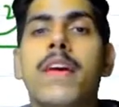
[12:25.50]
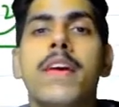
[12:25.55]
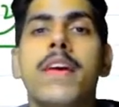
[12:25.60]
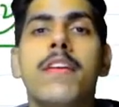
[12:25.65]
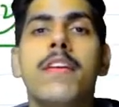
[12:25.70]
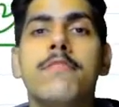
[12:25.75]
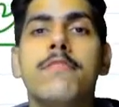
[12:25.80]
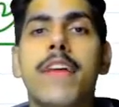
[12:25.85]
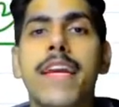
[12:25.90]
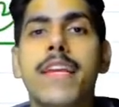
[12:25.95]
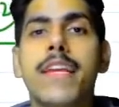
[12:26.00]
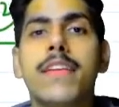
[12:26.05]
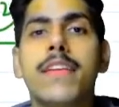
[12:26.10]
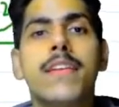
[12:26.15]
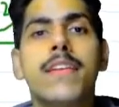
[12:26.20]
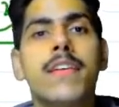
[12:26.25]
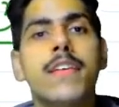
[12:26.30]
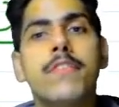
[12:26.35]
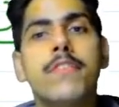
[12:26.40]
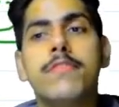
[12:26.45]
Fine.
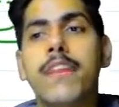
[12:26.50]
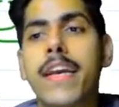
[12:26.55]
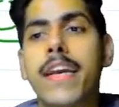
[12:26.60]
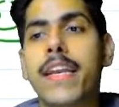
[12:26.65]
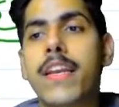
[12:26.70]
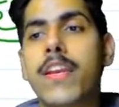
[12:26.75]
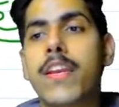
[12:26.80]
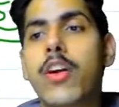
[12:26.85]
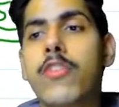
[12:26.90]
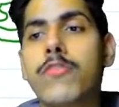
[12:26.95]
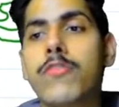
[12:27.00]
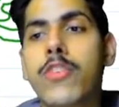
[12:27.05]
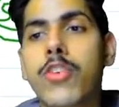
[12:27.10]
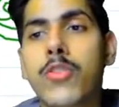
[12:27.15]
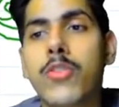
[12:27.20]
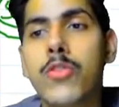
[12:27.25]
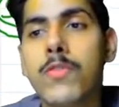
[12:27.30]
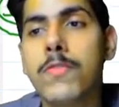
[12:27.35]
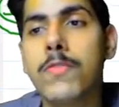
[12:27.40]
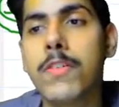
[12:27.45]
Now for
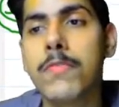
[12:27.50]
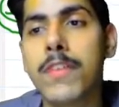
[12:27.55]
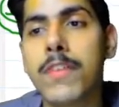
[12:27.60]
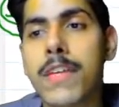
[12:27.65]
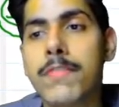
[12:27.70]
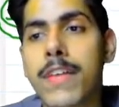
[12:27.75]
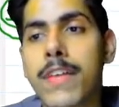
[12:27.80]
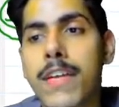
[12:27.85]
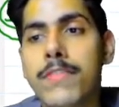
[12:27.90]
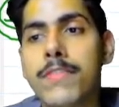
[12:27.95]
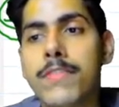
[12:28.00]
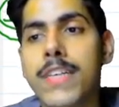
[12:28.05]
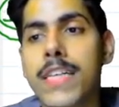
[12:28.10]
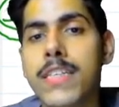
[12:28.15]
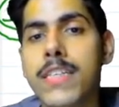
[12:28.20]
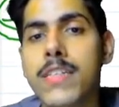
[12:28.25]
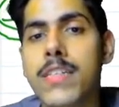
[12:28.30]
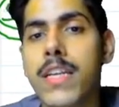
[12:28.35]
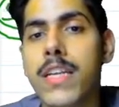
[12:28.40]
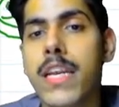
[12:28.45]
node 55, we are
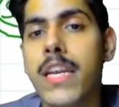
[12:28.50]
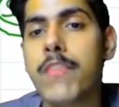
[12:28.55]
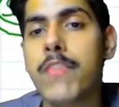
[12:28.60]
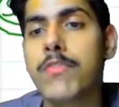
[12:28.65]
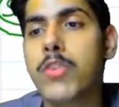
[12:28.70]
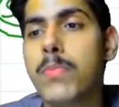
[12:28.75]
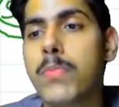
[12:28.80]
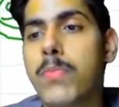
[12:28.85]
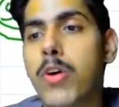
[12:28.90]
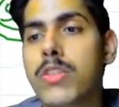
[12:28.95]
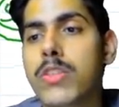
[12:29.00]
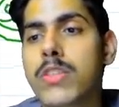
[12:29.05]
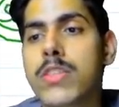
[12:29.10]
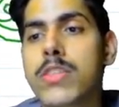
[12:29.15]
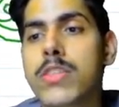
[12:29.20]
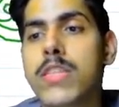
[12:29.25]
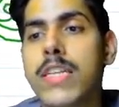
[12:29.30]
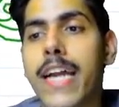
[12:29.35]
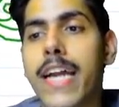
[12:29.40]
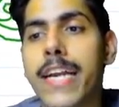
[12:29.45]
still left to process the
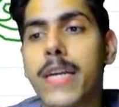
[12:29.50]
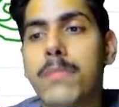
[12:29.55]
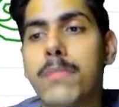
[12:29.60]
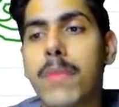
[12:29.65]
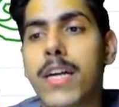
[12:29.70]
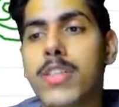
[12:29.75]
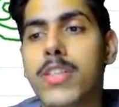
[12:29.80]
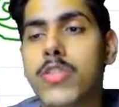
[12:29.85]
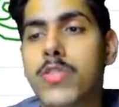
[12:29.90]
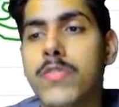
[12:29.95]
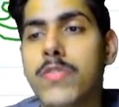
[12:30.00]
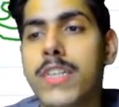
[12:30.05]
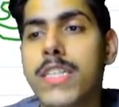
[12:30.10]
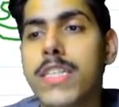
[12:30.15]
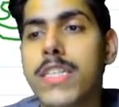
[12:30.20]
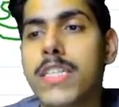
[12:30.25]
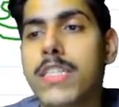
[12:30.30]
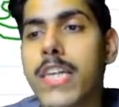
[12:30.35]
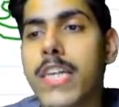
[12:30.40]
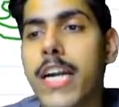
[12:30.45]
right part. So we
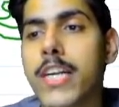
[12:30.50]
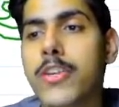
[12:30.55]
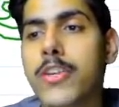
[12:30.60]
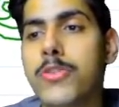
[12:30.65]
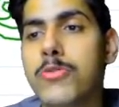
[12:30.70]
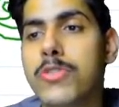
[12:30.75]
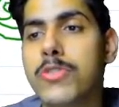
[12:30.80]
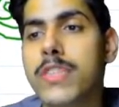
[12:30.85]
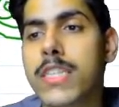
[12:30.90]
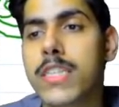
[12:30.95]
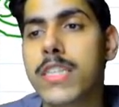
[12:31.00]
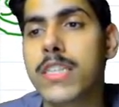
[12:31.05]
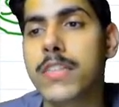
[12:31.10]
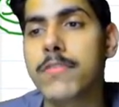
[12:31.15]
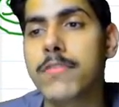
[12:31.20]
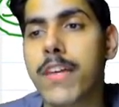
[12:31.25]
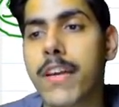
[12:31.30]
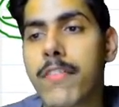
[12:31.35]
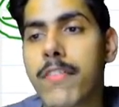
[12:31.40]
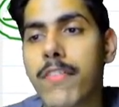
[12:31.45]
reach at node
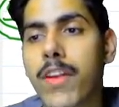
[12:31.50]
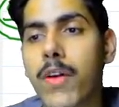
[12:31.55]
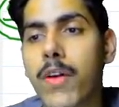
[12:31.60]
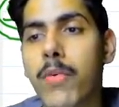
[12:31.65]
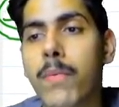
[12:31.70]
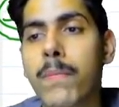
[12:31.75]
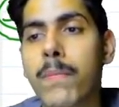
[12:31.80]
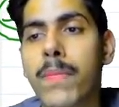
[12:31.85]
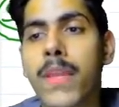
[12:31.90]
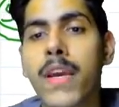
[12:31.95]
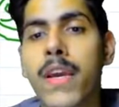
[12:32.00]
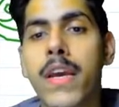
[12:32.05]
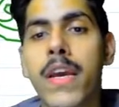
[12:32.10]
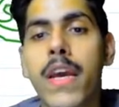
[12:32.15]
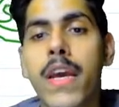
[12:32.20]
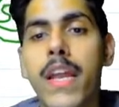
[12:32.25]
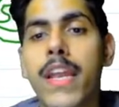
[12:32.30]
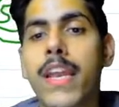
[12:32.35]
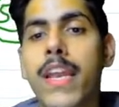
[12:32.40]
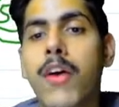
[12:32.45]
65 now.
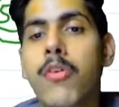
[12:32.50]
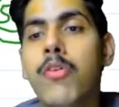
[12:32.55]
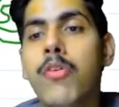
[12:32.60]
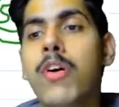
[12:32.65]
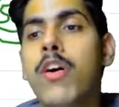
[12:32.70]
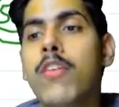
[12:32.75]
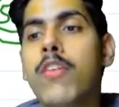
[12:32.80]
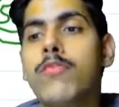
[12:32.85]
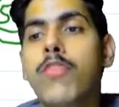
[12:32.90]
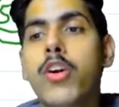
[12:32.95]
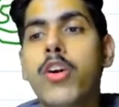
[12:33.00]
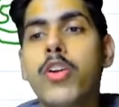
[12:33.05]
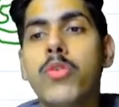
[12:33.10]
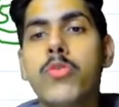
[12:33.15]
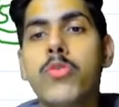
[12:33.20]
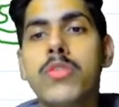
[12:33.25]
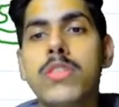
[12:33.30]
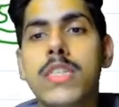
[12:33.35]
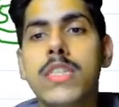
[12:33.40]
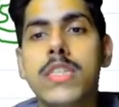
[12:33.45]
Now for node
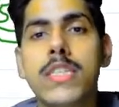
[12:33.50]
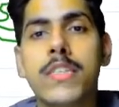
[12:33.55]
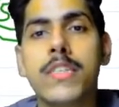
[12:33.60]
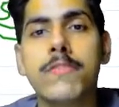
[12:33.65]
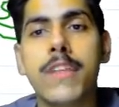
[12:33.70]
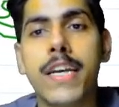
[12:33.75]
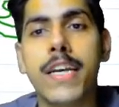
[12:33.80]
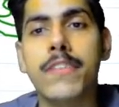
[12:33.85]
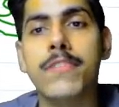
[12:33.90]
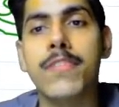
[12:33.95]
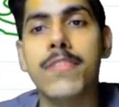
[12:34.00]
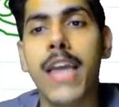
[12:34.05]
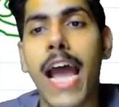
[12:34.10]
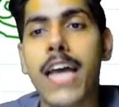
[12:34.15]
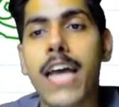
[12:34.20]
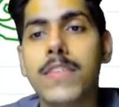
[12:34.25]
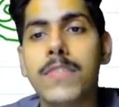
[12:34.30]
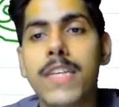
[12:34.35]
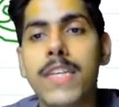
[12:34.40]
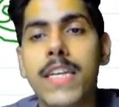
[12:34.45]
65, as
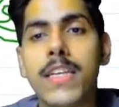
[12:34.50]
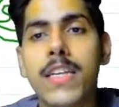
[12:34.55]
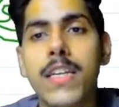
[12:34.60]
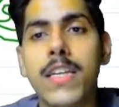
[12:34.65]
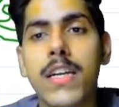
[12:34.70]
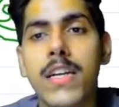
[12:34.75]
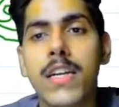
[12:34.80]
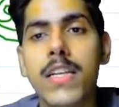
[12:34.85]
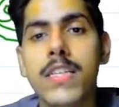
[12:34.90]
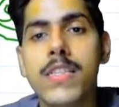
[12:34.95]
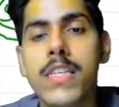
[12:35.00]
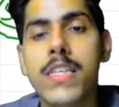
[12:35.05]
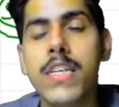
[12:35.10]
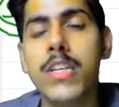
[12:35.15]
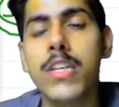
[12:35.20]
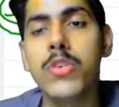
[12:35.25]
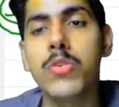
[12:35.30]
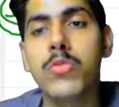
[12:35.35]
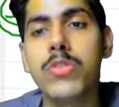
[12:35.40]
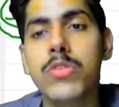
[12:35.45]
we can clearly see,
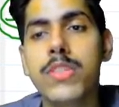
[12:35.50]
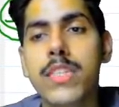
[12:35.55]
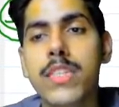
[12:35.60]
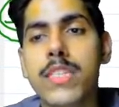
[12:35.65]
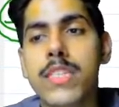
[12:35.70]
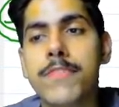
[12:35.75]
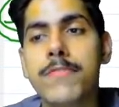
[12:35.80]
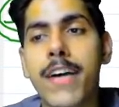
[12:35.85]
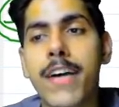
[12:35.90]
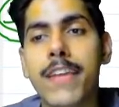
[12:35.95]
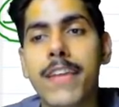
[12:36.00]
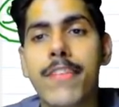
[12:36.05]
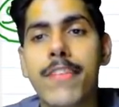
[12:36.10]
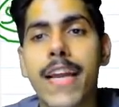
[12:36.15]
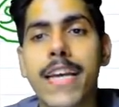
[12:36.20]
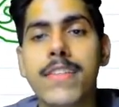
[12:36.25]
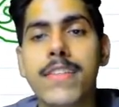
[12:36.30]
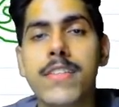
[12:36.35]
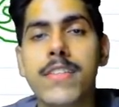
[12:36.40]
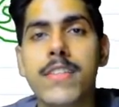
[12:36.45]
node 65
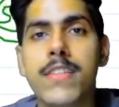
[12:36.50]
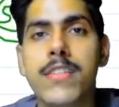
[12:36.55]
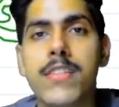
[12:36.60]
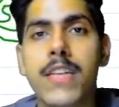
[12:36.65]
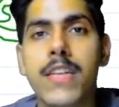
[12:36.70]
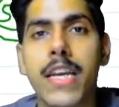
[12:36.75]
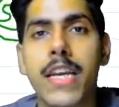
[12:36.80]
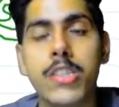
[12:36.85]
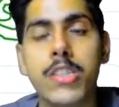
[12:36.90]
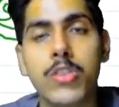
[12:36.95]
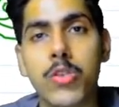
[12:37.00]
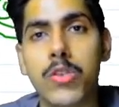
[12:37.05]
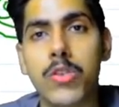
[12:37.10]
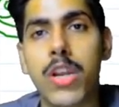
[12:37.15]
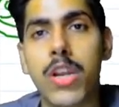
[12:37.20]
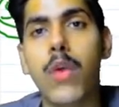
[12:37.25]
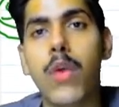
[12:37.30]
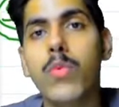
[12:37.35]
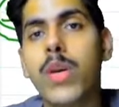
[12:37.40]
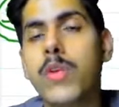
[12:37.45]
lies in this range. So now
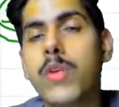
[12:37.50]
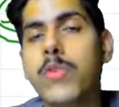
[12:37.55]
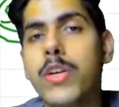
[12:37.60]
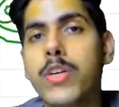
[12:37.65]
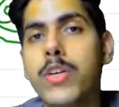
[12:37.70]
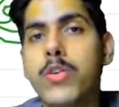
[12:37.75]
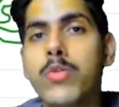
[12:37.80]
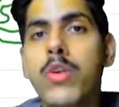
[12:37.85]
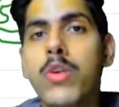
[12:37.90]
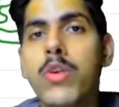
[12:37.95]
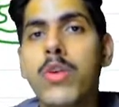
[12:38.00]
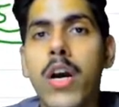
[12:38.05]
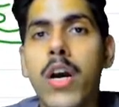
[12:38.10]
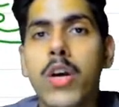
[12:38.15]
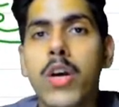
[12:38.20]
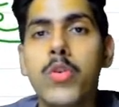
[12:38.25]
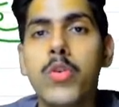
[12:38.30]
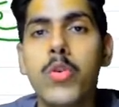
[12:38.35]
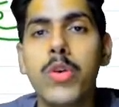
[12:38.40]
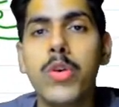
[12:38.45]
we are going to
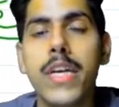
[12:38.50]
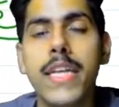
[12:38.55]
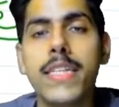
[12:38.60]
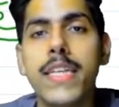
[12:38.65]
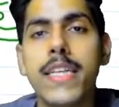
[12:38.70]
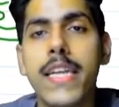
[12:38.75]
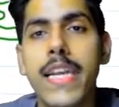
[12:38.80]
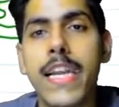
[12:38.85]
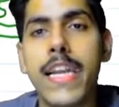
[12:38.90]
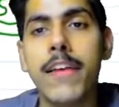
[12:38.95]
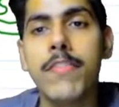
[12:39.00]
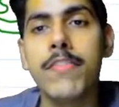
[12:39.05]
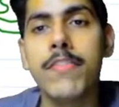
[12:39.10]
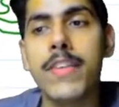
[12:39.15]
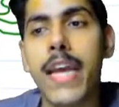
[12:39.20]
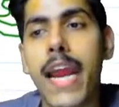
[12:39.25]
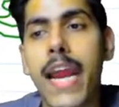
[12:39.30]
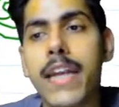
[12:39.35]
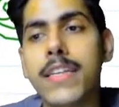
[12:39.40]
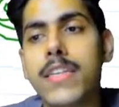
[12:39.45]
go in the left
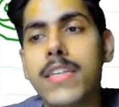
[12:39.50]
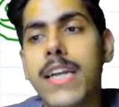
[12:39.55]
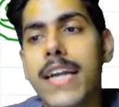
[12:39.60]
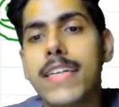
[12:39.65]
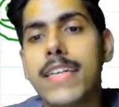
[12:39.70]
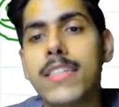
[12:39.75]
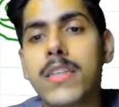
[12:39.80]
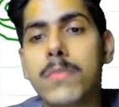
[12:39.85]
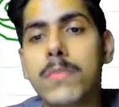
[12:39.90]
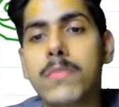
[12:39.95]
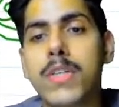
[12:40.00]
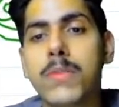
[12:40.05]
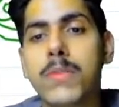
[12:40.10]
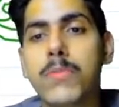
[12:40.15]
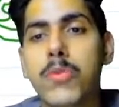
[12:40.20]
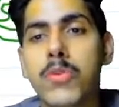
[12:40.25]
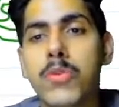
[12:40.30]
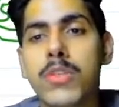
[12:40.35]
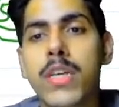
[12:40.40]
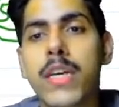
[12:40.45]
and the right subtree
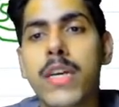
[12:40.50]
both.